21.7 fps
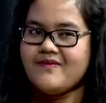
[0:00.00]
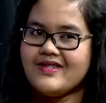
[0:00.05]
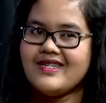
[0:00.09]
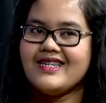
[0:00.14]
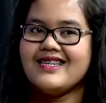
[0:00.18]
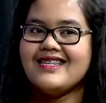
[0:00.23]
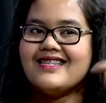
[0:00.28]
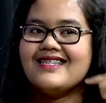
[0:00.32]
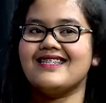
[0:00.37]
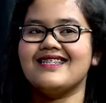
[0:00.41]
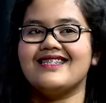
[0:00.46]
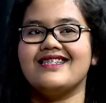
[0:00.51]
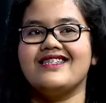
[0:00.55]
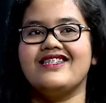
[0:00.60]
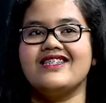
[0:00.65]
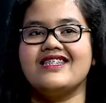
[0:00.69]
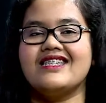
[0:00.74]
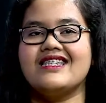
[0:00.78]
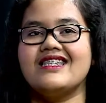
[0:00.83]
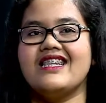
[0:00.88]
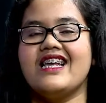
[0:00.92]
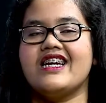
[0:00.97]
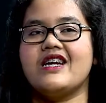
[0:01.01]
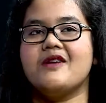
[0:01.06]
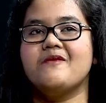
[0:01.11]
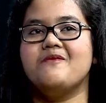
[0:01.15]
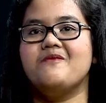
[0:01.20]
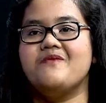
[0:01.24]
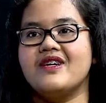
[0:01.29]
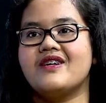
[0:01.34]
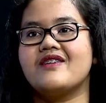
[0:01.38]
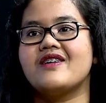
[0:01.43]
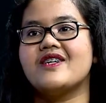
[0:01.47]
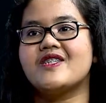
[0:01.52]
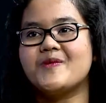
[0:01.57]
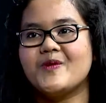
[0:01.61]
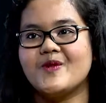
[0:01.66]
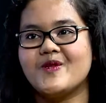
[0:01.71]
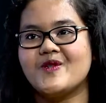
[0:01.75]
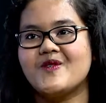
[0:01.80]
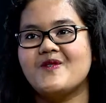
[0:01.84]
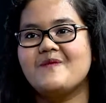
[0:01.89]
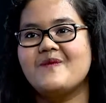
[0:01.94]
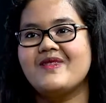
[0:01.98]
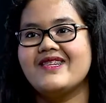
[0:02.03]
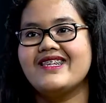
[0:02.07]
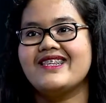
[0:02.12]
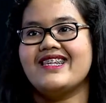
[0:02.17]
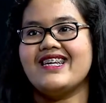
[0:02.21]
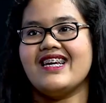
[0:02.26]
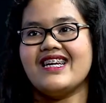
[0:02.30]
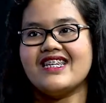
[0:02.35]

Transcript: It's just like a big responsibility.